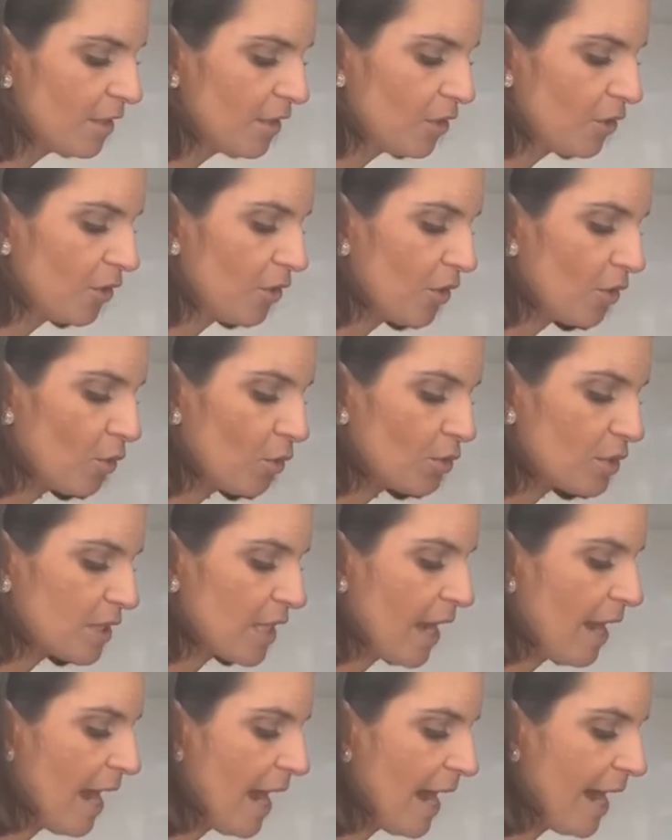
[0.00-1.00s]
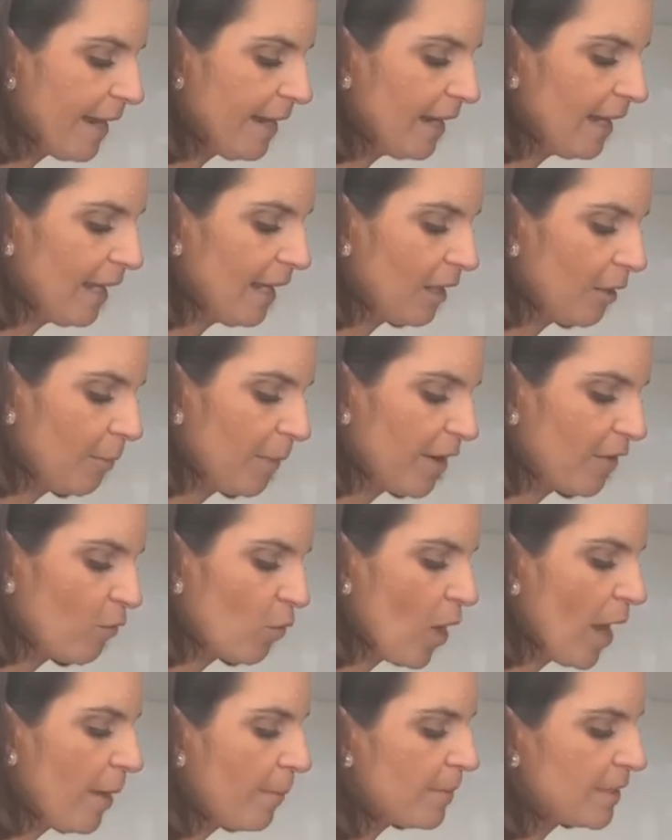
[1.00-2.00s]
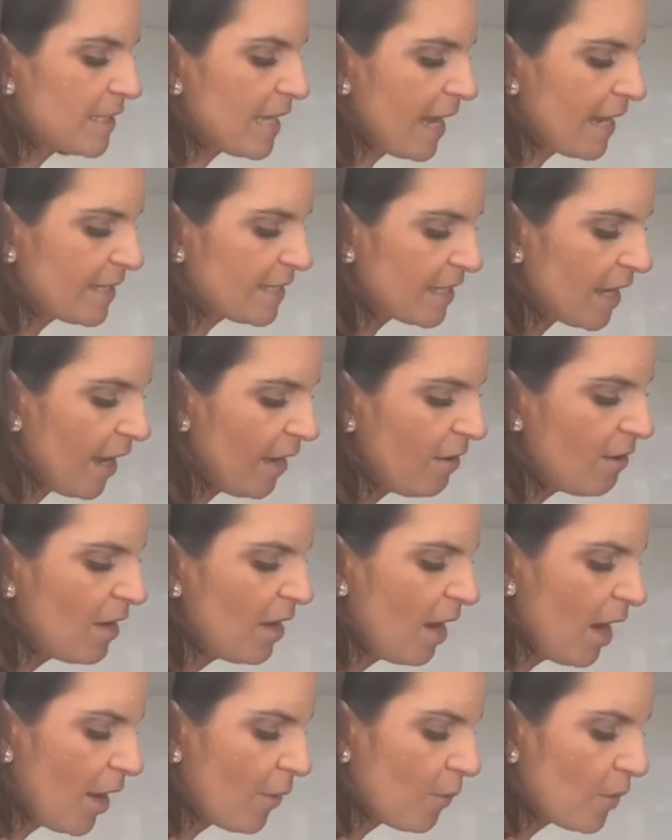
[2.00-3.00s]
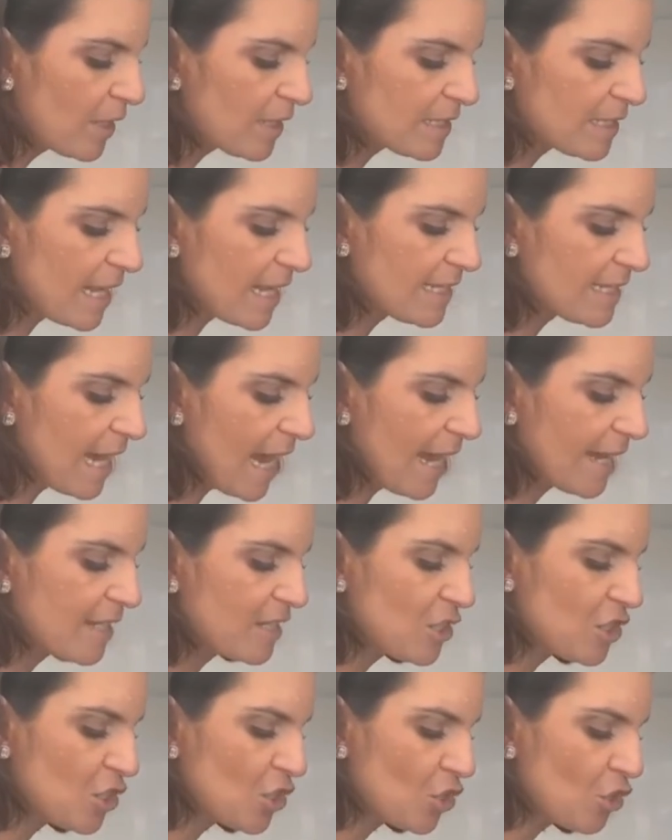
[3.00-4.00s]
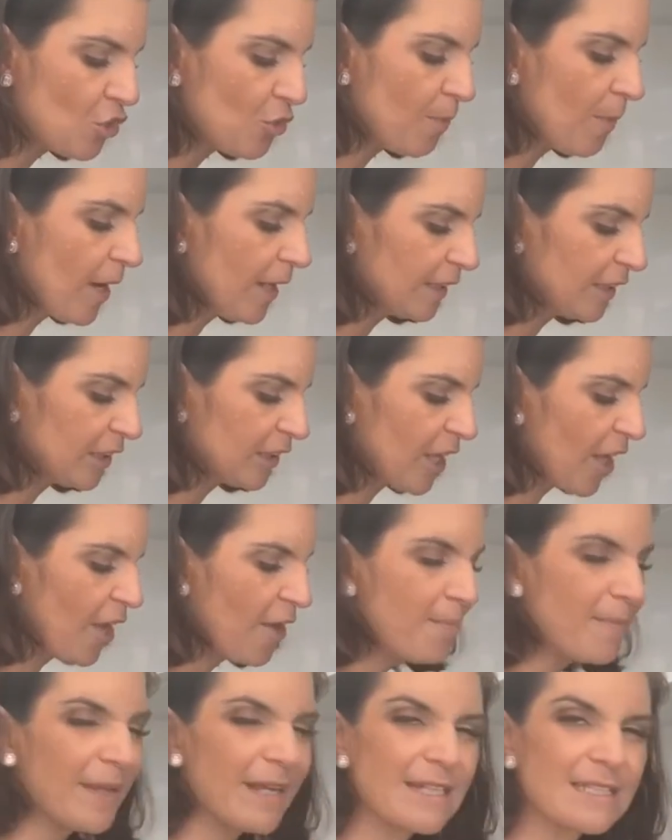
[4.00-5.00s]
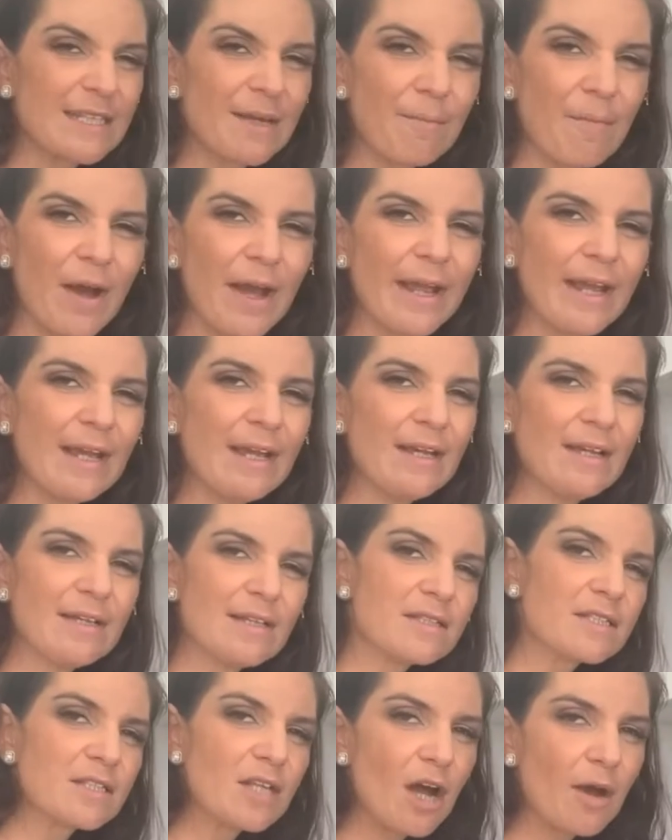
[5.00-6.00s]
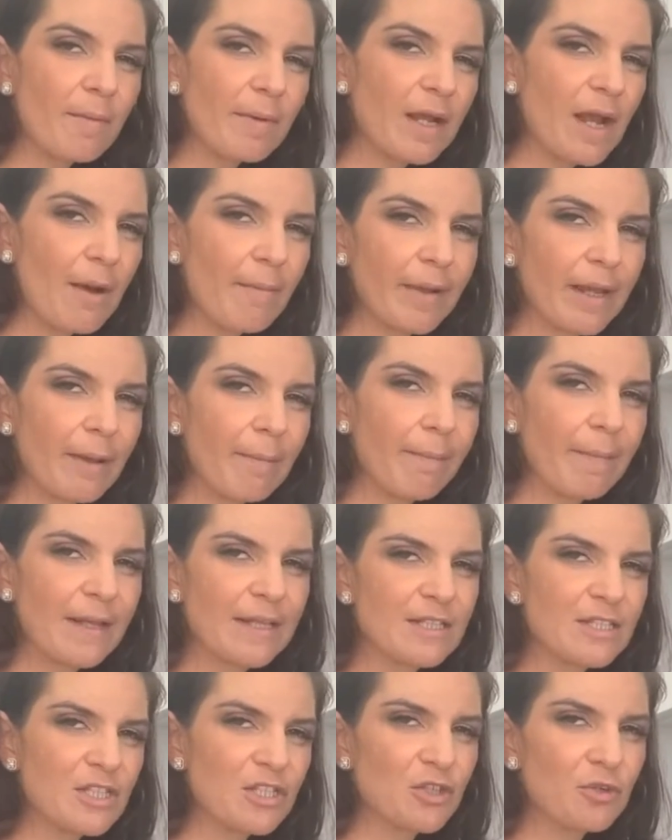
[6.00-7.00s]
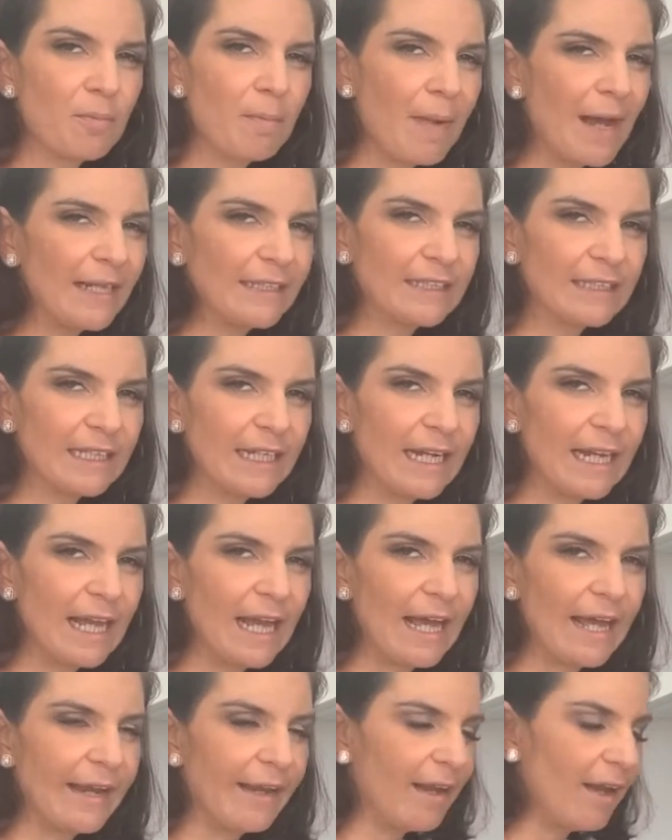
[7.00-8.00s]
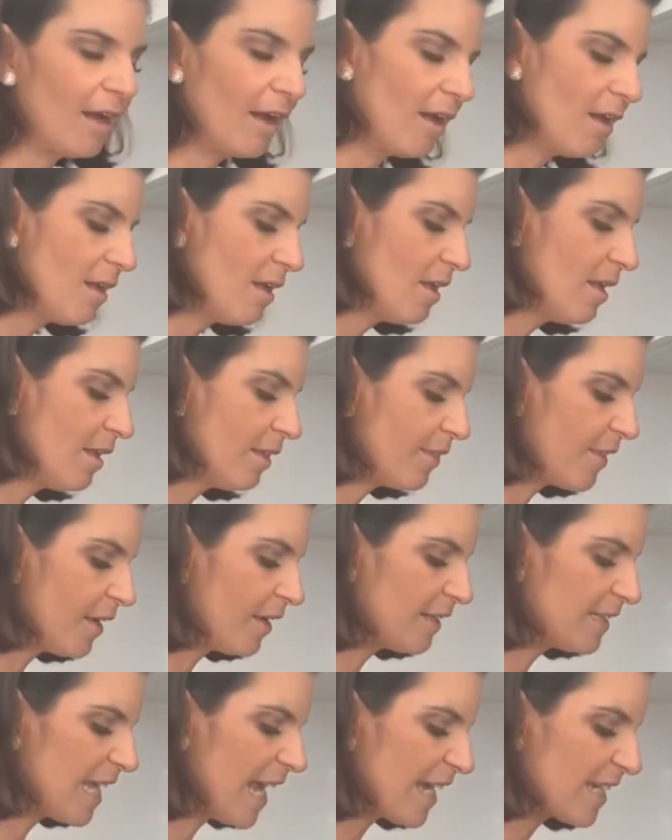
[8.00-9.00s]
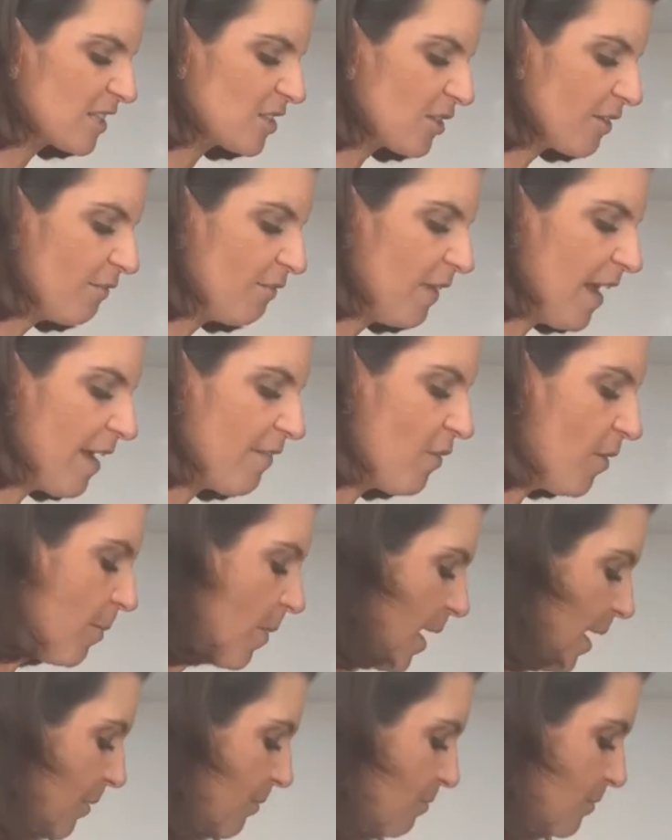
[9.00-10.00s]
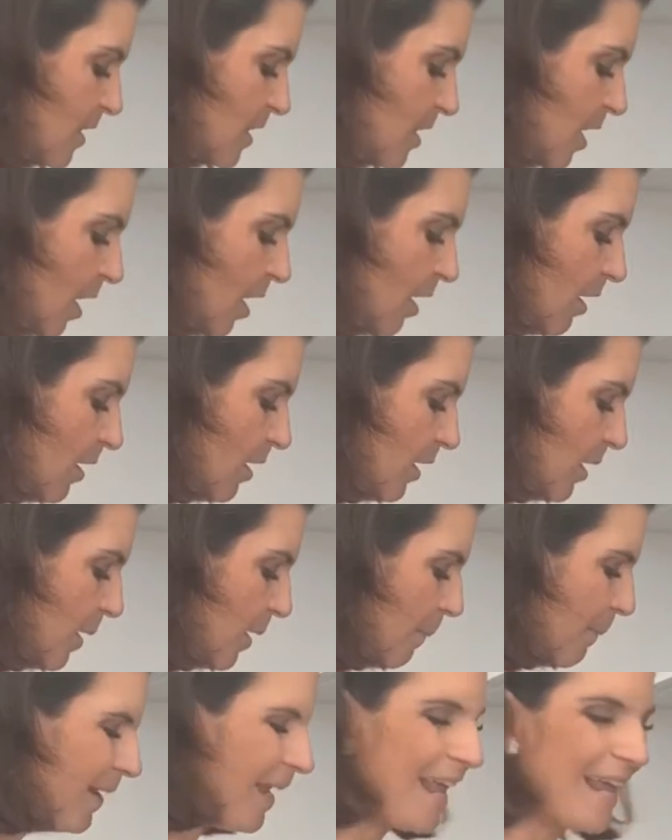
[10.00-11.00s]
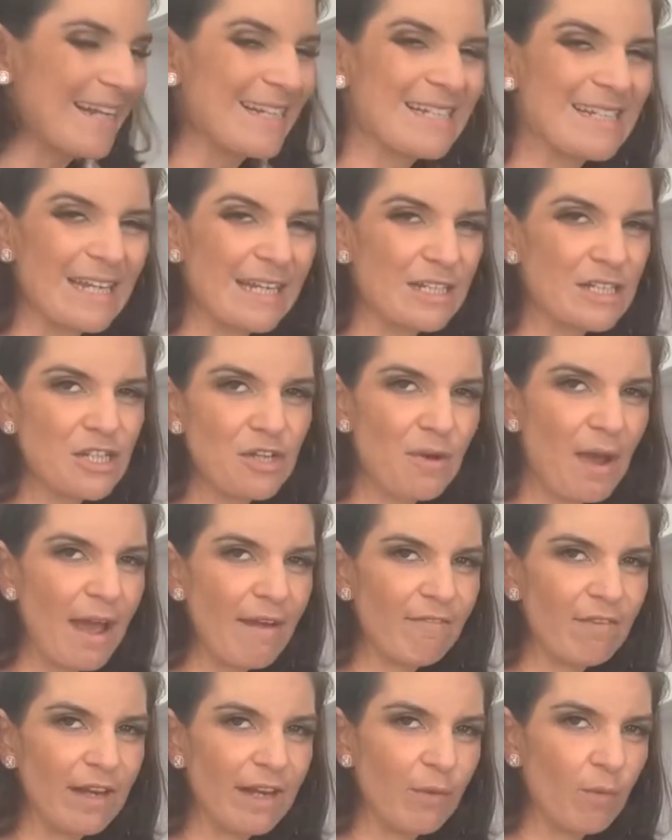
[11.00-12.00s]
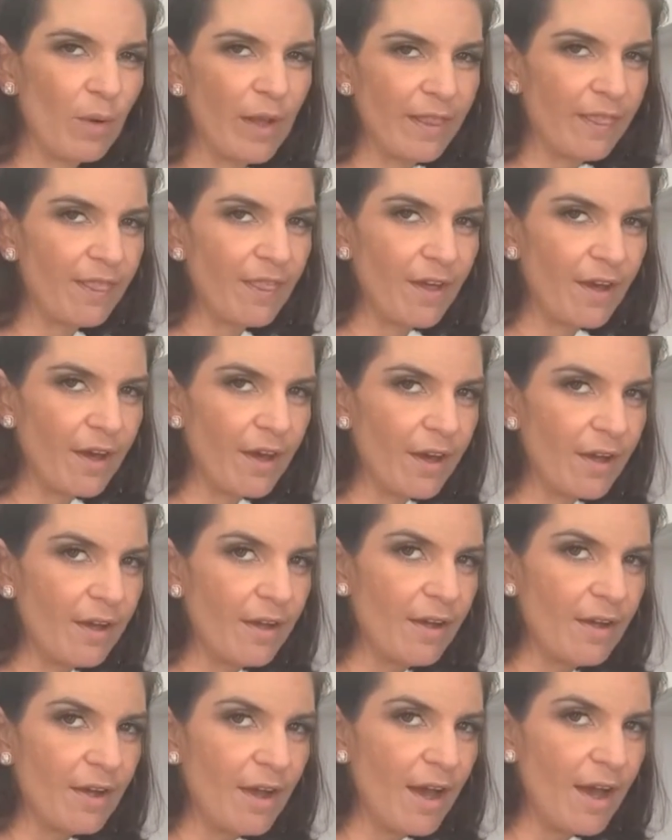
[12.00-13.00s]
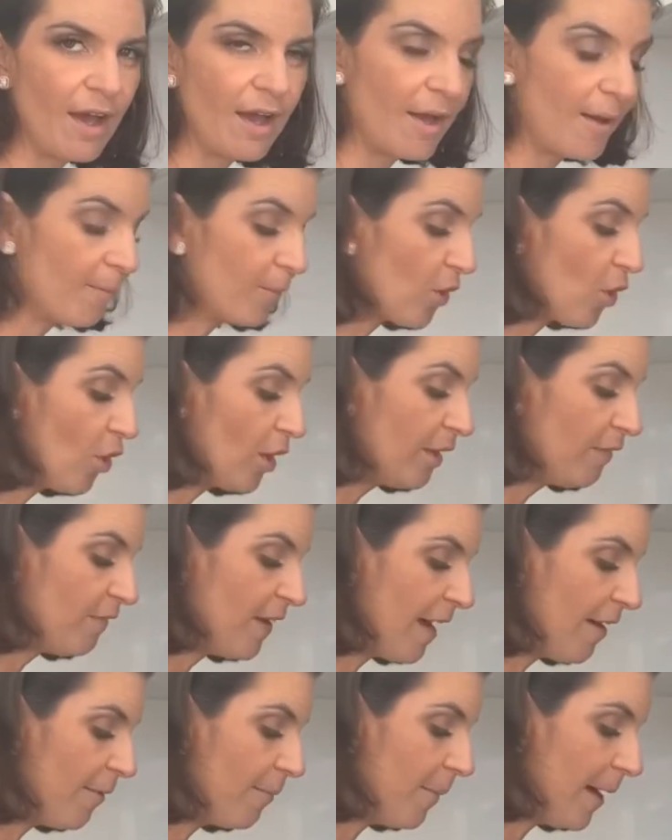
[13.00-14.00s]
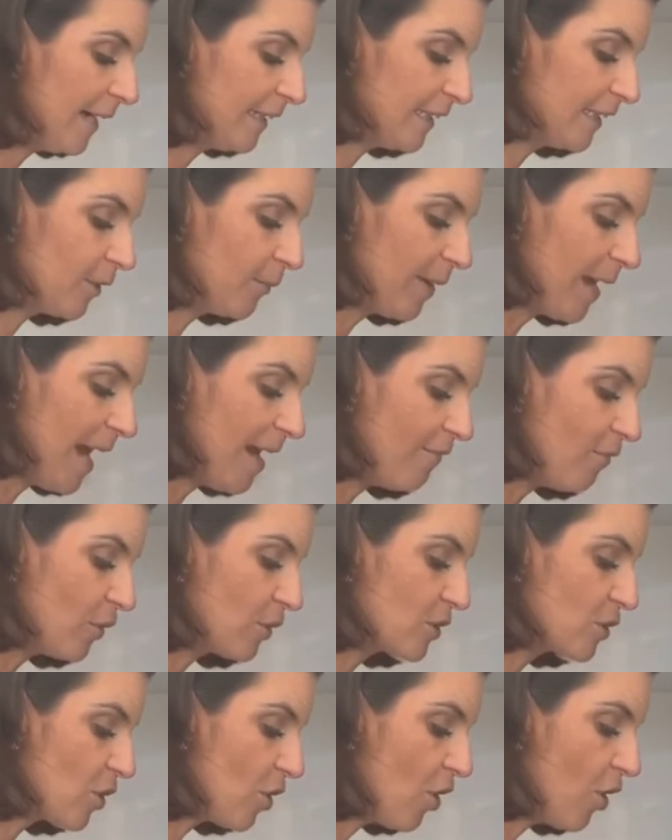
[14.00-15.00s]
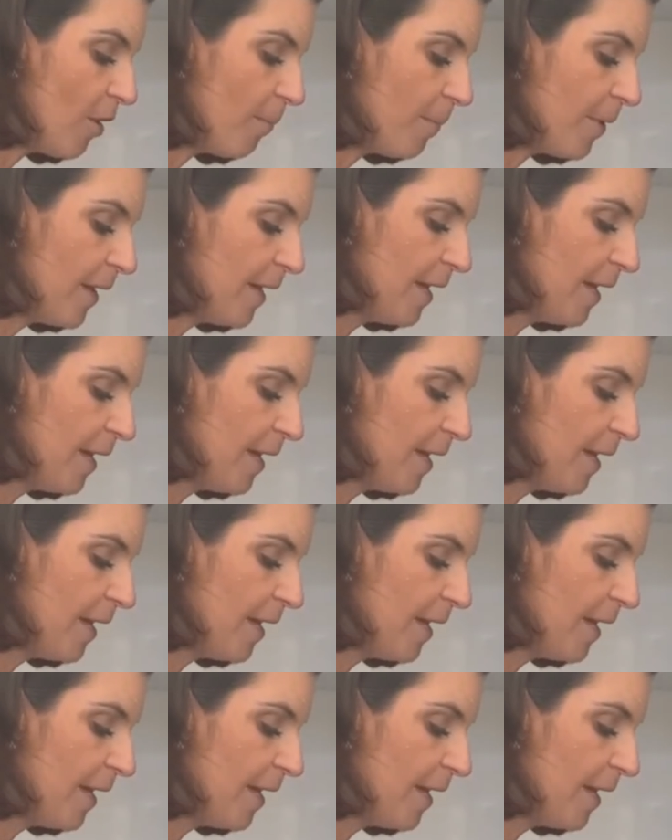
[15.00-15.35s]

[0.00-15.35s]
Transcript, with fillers: You could also add a little bit of white potato. I wouldn't say to add too much though because it might start becoming a bit too mashy and uh, the texture and flavour might start blending too heavily with the um, cauliflower mash that we have on top.